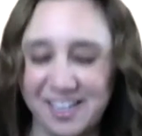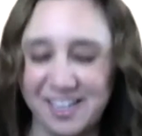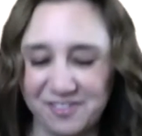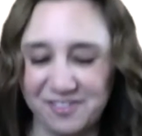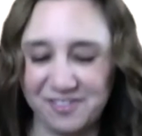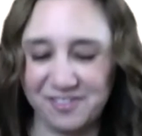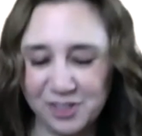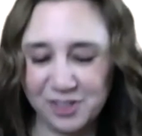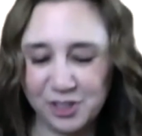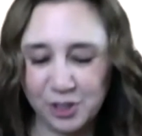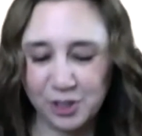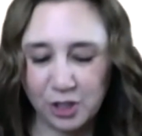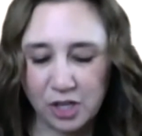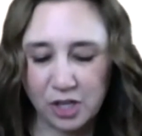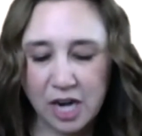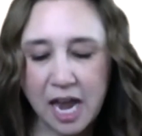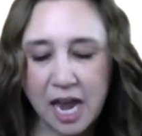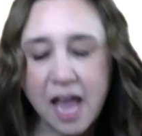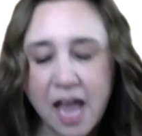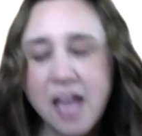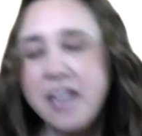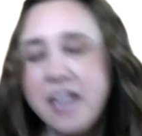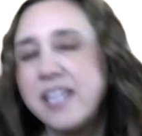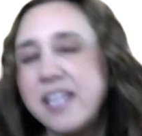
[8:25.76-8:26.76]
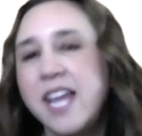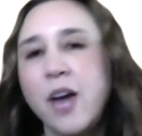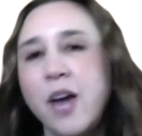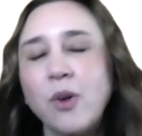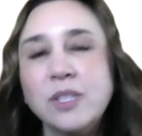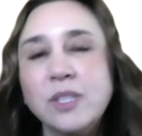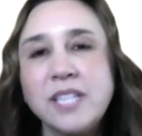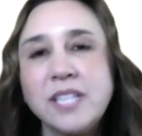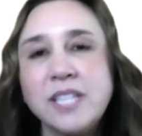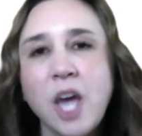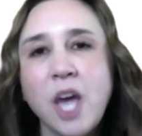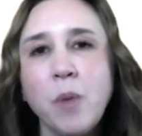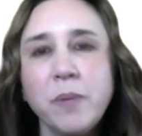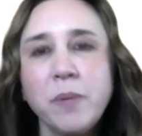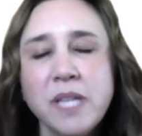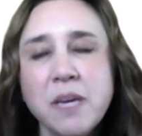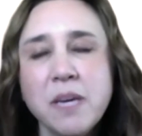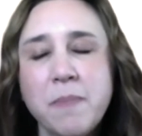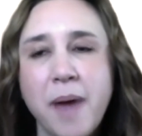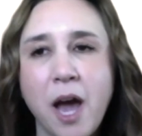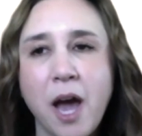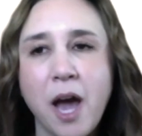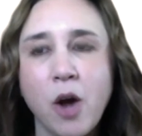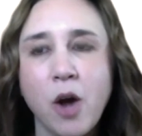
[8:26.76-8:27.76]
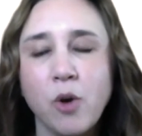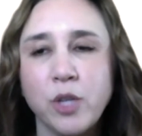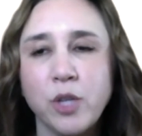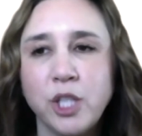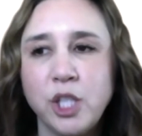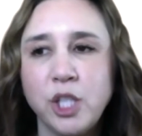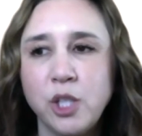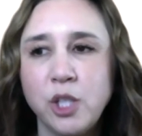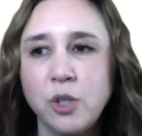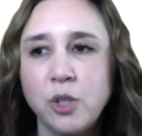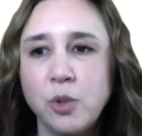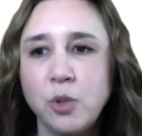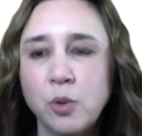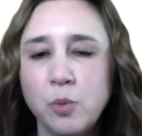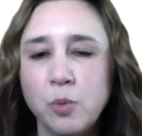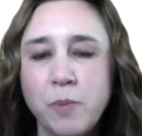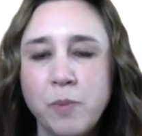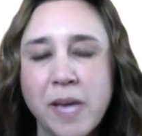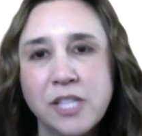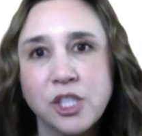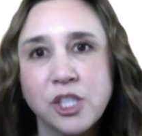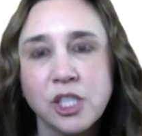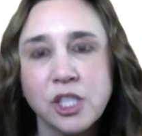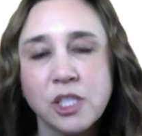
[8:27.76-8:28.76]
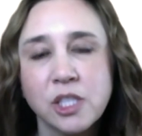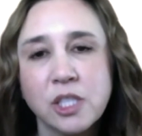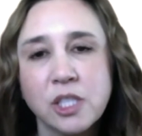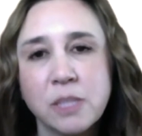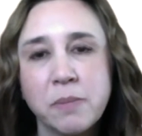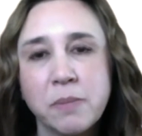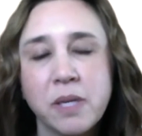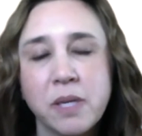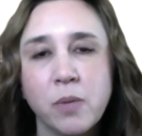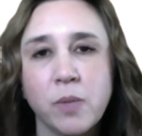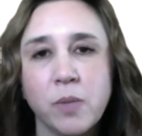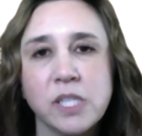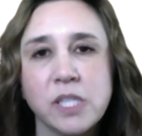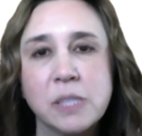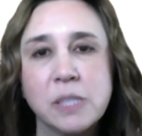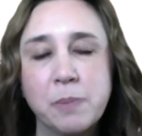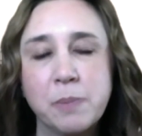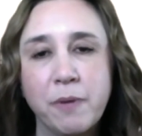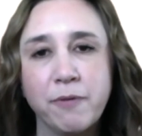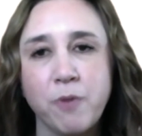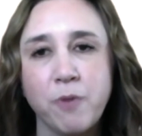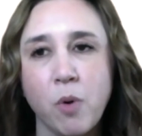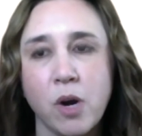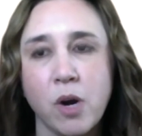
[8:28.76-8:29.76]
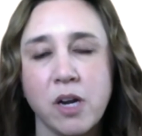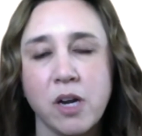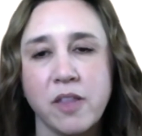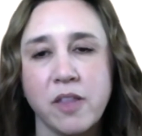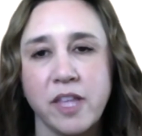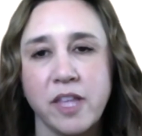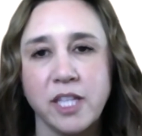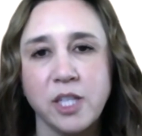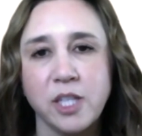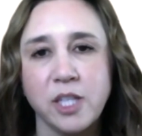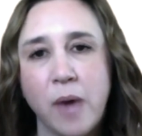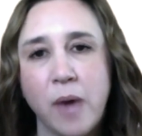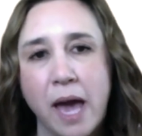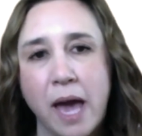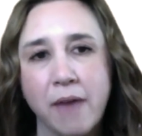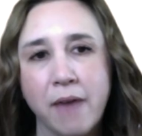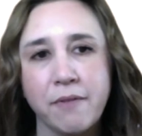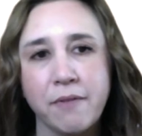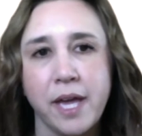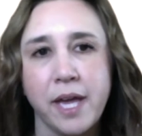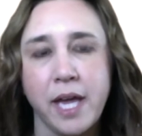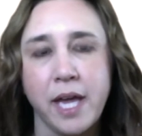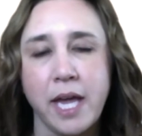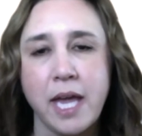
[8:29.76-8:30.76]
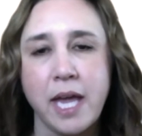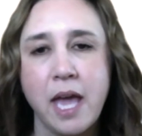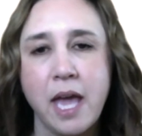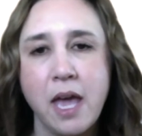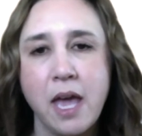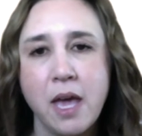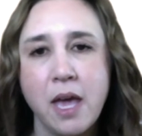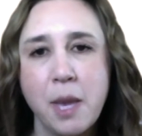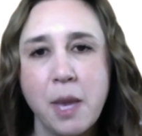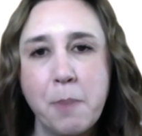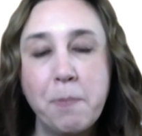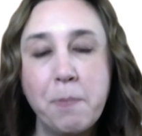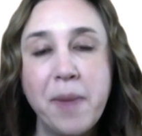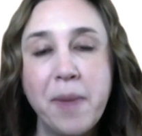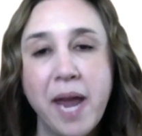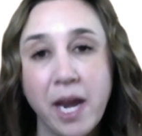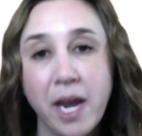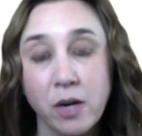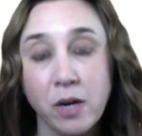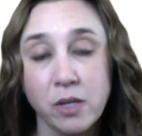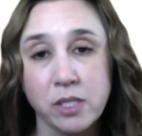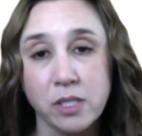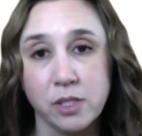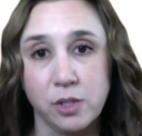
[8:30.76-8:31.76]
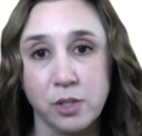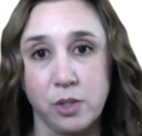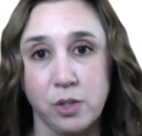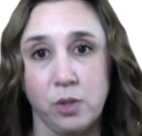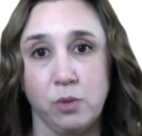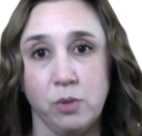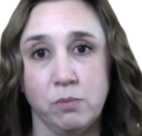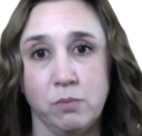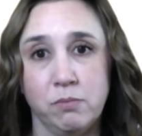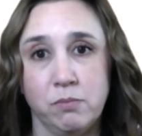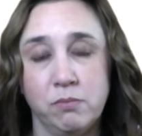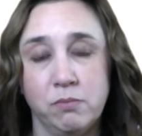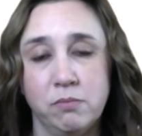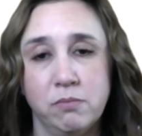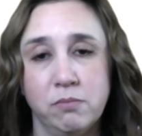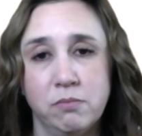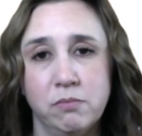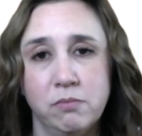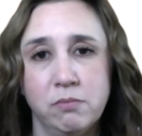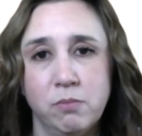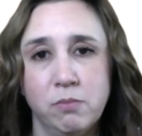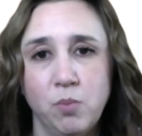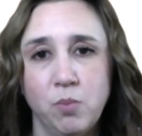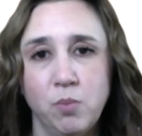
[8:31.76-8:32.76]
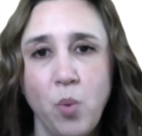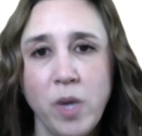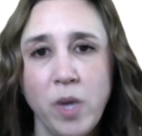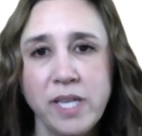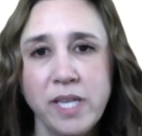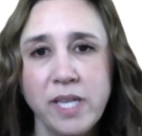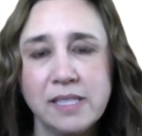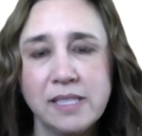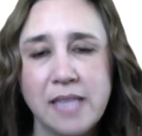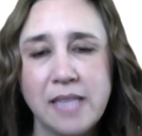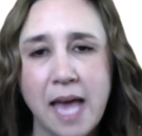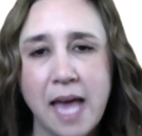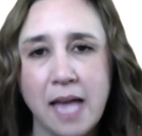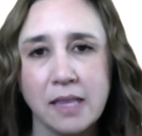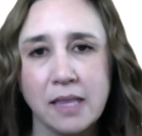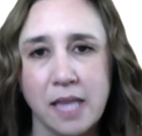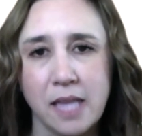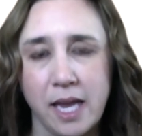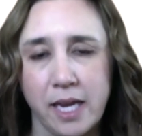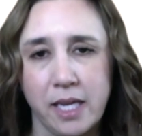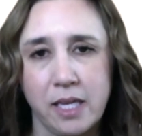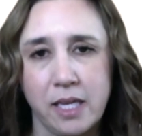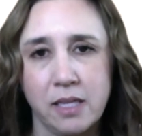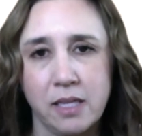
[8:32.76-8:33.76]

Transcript: for sure. Now, tell me you mentioned to me once before that you have a parent Zoom. What is that like?